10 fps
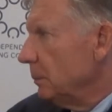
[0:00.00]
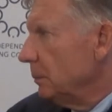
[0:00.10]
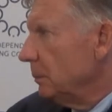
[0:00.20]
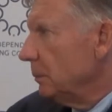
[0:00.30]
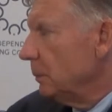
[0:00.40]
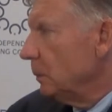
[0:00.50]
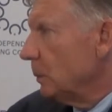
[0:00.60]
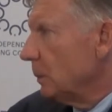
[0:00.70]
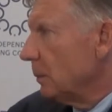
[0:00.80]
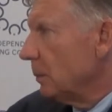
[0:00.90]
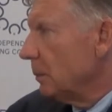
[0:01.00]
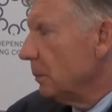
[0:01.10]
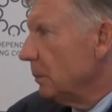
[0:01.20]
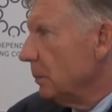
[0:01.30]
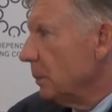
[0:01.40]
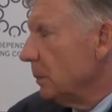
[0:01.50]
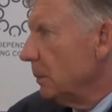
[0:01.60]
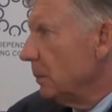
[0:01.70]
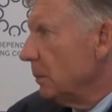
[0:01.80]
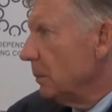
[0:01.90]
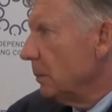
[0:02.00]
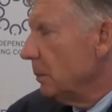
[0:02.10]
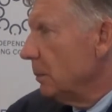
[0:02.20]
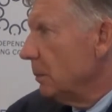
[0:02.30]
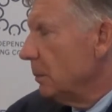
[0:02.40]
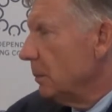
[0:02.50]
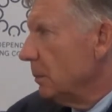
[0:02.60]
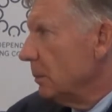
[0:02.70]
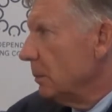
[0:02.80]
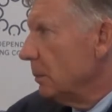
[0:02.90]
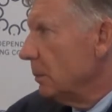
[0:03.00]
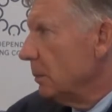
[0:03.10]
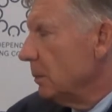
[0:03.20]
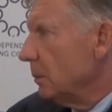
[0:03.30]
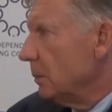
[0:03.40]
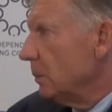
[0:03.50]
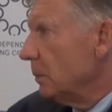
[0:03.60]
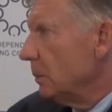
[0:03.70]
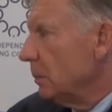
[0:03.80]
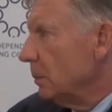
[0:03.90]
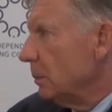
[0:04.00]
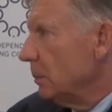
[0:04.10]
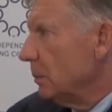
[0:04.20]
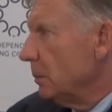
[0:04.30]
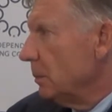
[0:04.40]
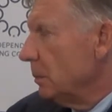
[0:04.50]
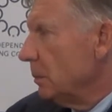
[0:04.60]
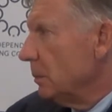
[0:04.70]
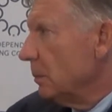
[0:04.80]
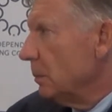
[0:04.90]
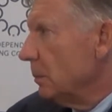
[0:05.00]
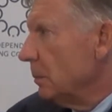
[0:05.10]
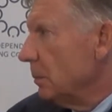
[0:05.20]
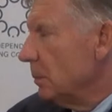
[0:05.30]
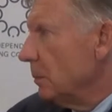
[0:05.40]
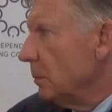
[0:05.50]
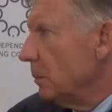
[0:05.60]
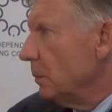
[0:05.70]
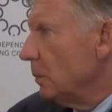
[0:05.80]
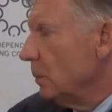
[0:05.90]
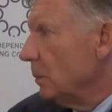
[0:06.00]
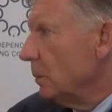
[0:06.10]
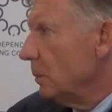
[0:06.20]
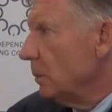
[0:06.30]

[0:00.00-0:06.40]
(not speaking)